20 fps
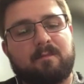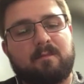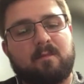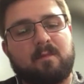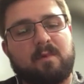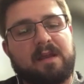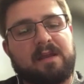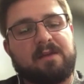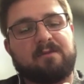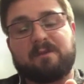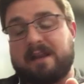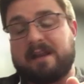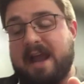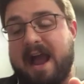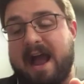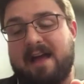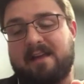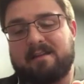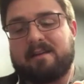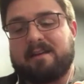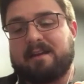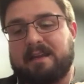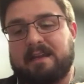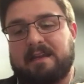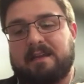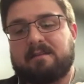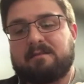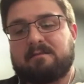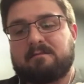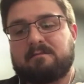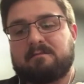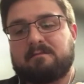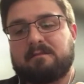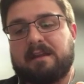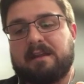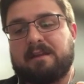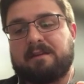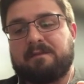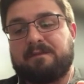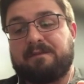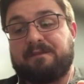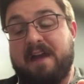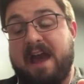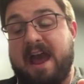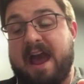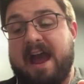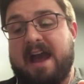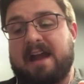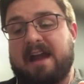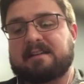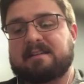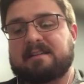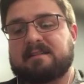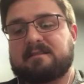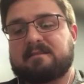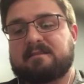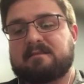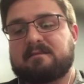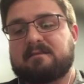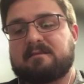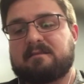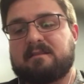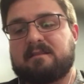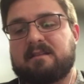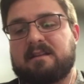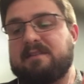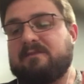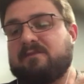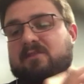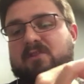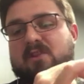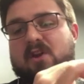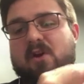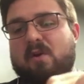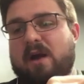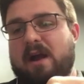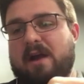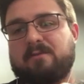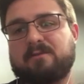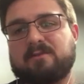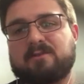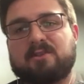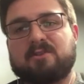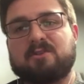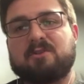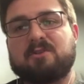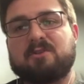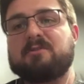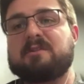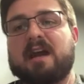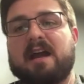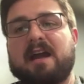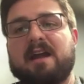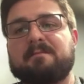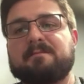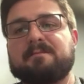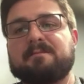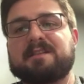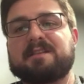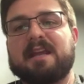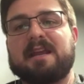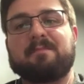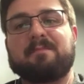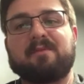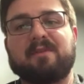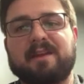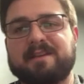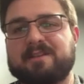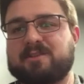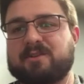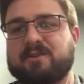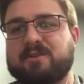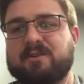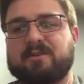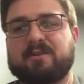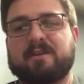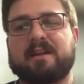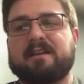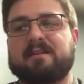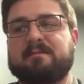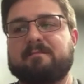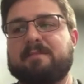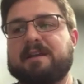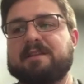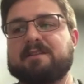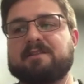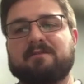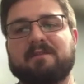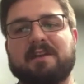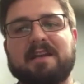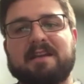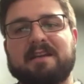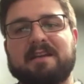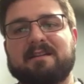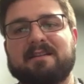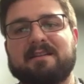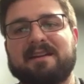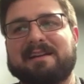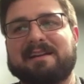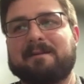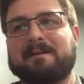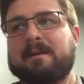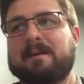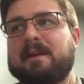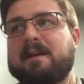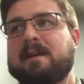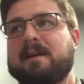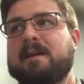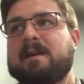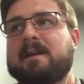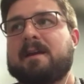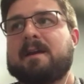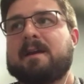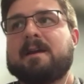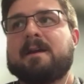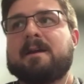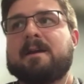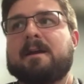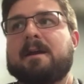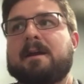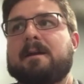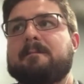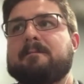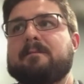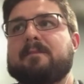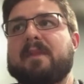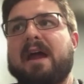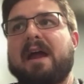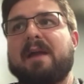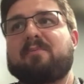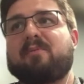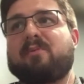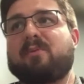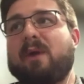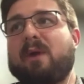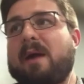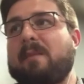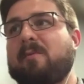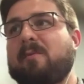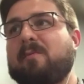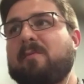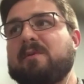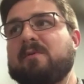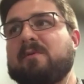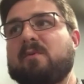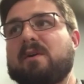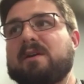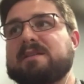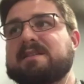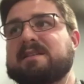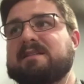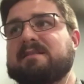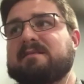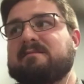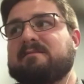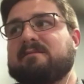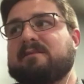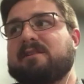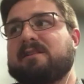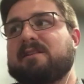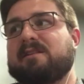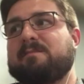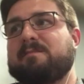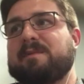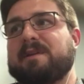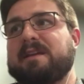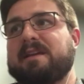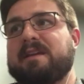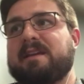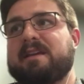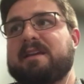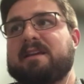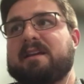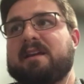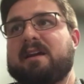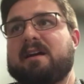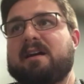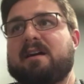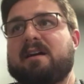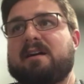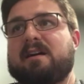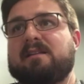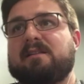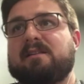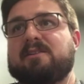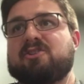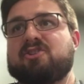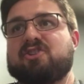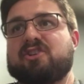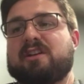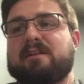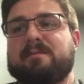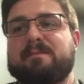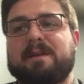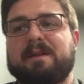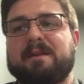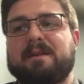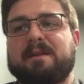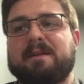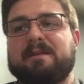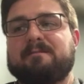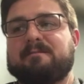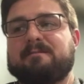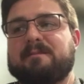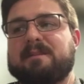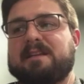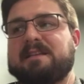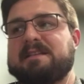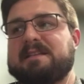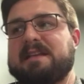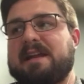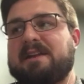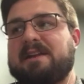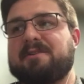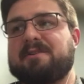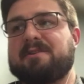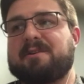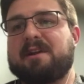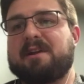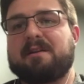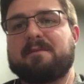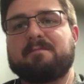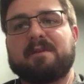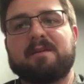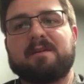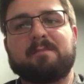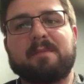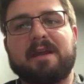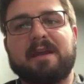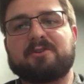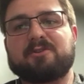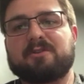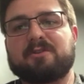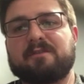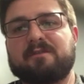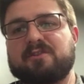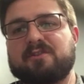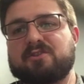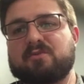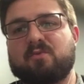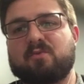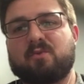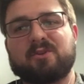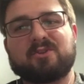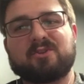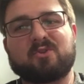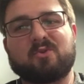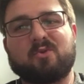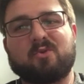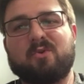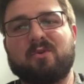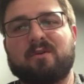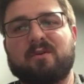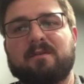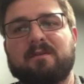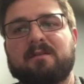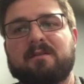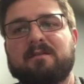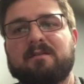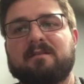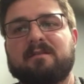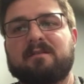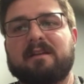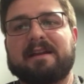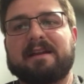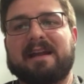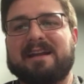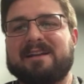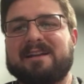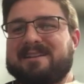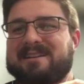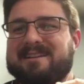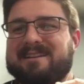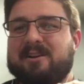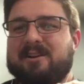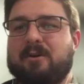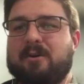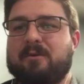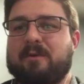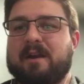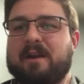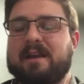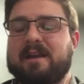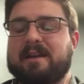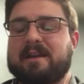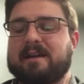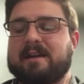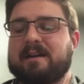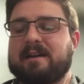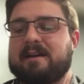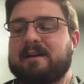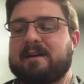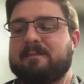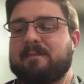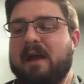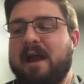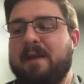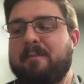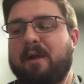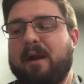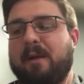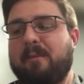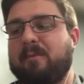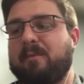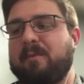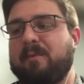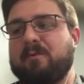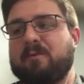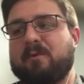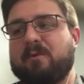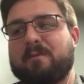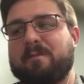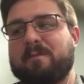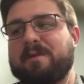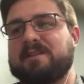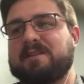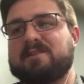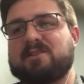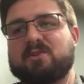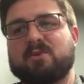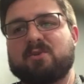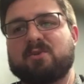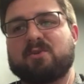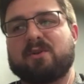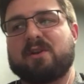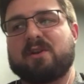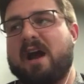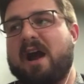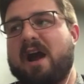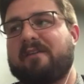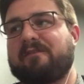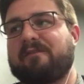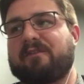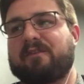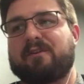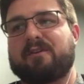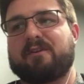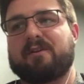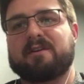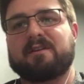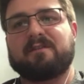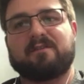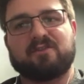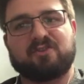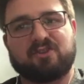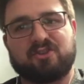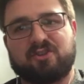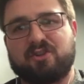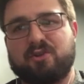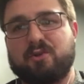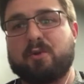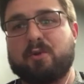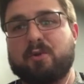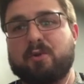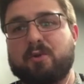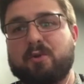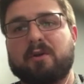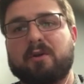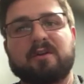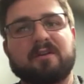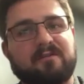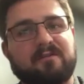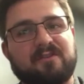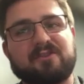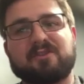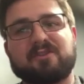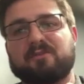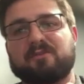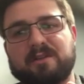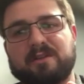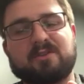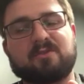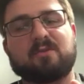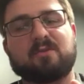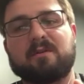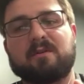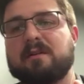In reality, in fact, even though I was a 2-time state placer in Pennsylvania, like I probably wasn't going to be a legitimate contender at a mid-major Division I school. Like you know, right. I probably would have been suited off for a Division II or a Division III school.